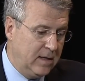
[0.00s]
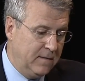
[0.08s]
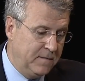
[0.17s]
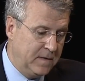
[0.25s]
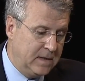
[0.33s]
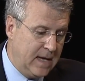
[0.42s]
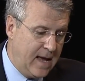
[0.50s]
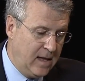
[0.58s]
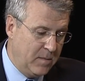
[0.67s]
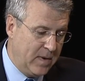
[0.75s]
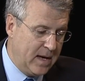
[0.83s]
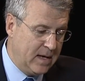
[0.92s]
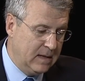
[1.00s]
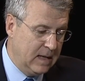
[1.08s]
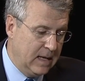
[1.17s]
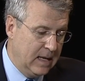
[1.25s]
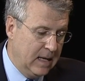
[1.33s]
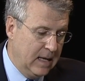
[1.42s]
of the Taliban.
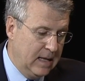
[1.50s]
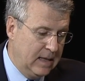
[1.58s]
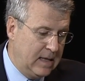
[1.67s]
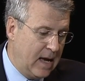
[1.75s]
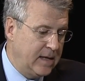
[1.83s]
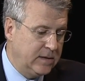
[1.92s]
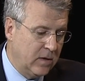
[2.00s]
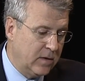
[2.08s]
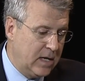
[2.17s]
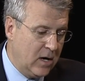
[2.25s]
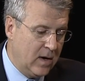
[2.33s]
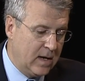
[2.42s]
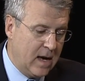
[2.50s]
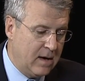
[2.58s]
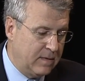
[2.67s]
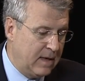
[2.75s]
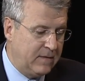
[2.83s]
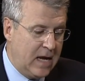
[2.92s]
The
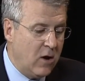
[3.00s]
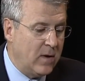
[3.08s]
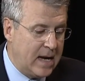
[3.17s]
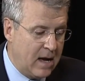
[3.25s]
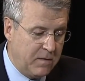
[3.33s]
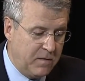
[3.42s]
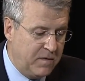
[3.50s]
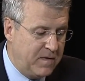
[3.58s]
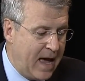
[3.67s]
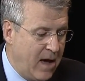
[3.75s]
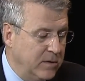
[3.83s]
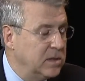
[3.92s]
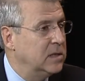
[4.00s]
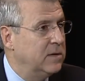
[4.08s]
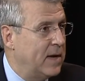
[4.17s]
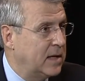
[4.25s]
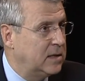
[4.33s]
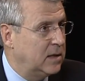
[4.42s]
ISIL they've carried out thousands of
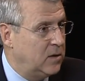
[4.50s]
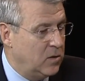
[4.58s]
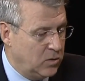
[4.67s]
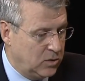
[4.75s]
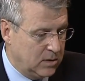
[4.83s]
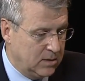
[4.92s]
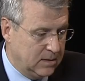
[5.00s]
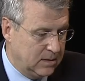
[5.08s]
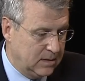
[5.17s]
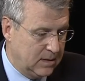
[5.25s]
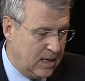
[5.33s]
executions